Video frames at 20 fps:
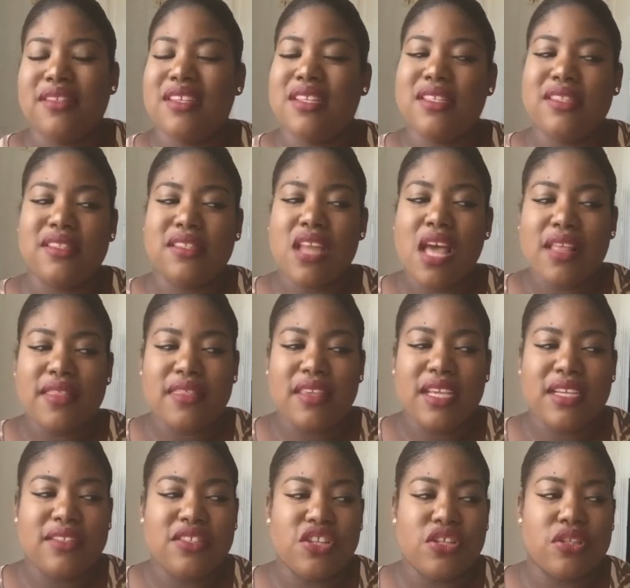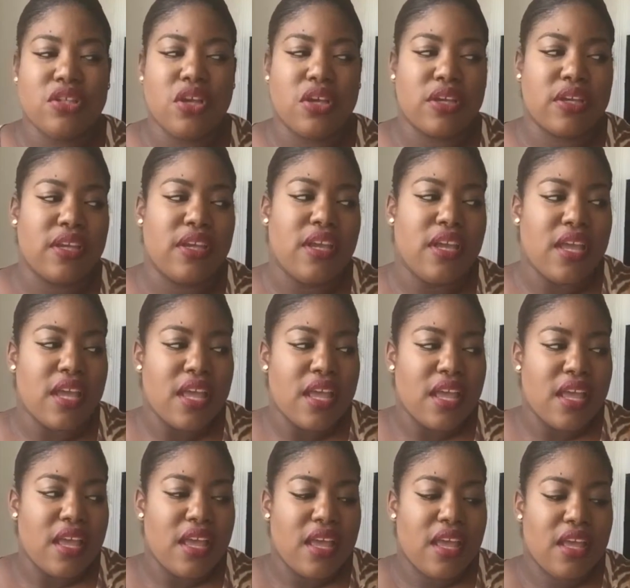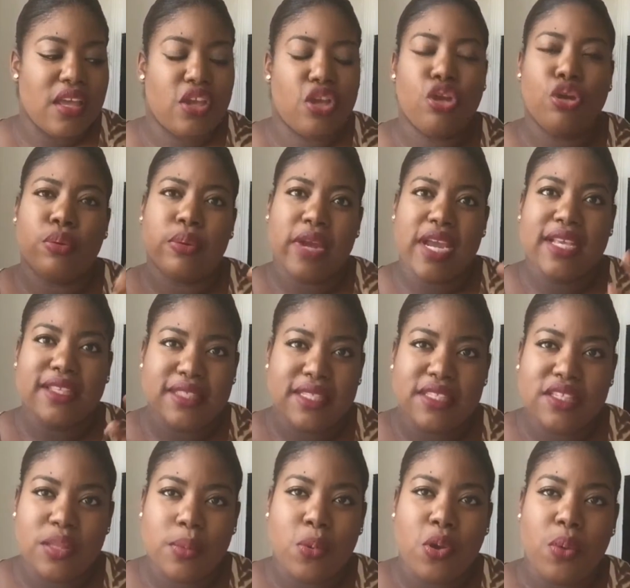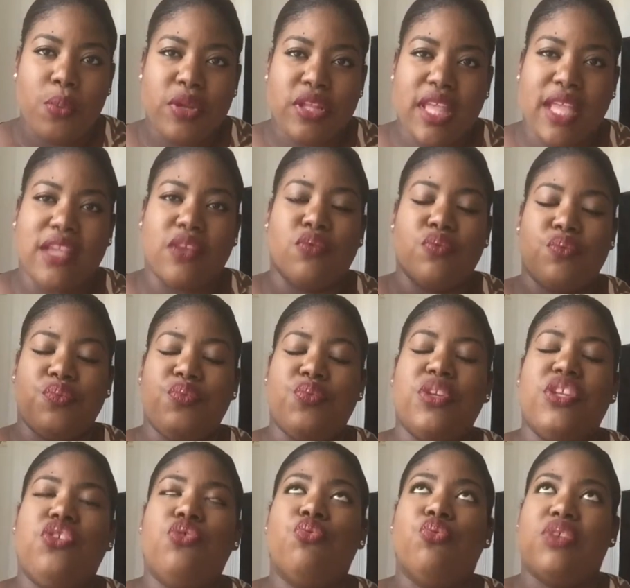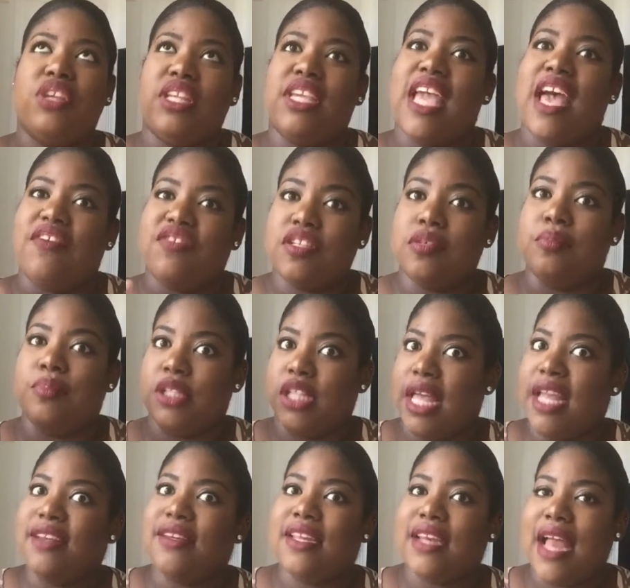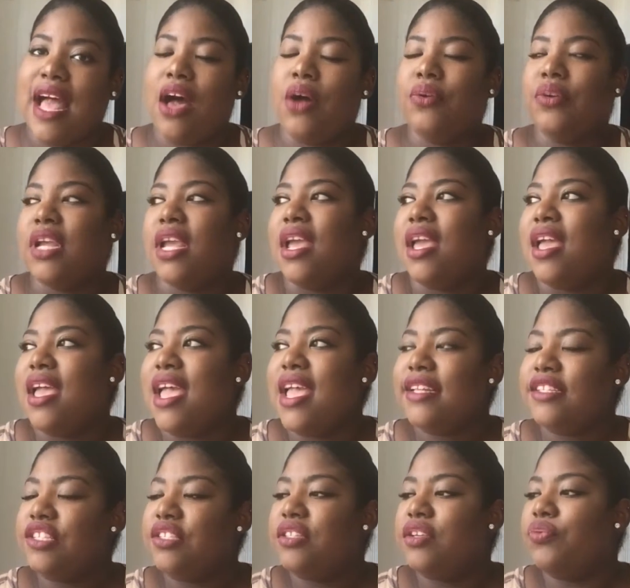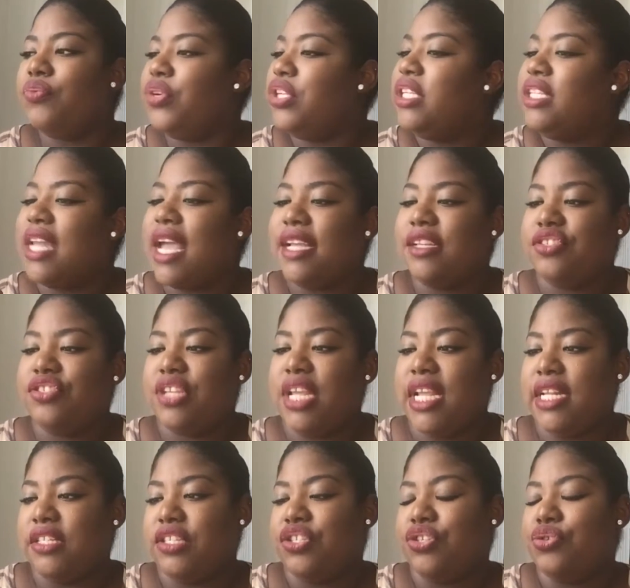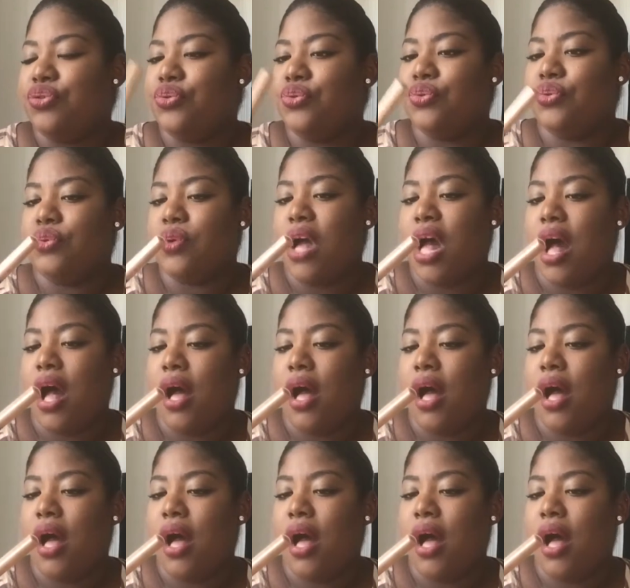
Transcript: It's nothing to look crazy to the point where like you really have to blend it out. It's just a really nice shade to